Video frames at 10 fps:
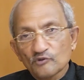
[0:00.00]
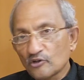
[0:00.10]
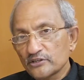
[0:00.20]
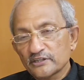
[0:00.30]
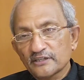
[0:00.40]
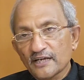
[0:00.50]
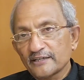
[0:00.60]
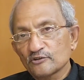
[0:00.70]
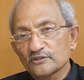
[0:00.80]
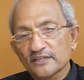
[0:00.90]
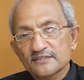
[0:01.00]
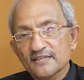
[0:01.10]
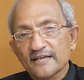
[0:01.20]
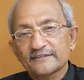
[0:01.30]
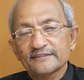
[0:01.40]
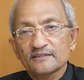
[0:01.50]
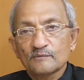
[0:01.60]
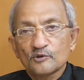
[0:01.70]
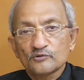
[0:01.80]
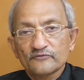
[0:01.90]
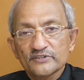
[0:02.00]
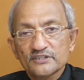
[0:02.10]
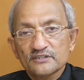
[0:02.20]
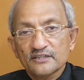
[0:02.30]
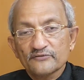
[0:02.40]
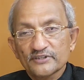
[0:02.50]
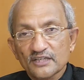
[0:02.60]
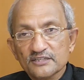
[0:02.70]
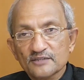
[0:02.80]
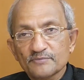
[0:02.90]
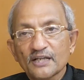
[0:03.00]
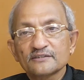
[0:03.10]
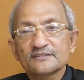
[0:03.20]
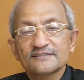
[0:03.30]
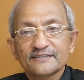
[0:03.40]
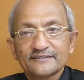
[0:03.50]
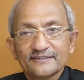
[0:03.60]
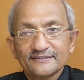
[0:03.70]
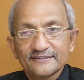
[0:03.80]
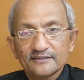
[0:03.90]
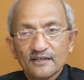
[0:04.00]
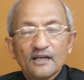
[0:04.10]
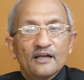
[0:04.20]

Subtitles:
not retired on exactly the amount which their financial planners say they need.